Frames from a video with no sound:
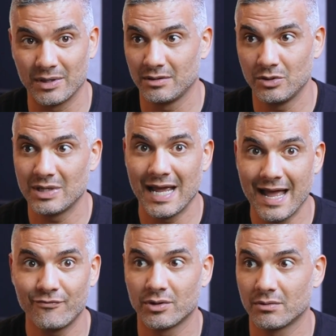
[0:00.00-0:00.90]
You would
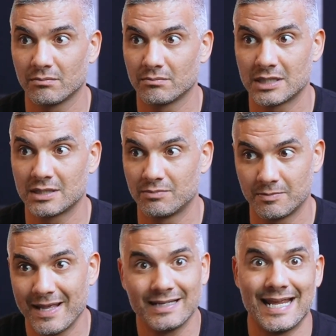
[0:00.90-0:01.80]
have to
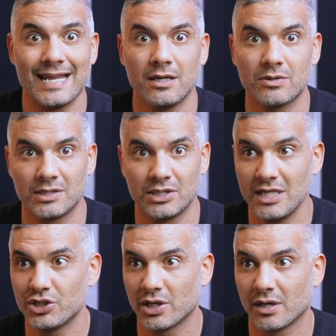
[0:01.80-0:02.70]
spend 10 years in
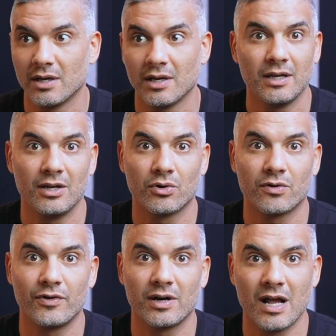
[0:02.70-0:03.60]
teaching in order
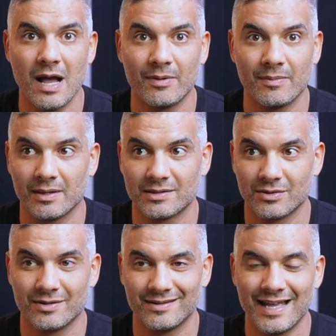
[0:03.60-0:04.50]
for you to copy me.
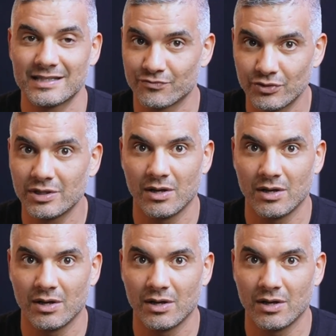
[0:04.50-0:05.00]
So that's really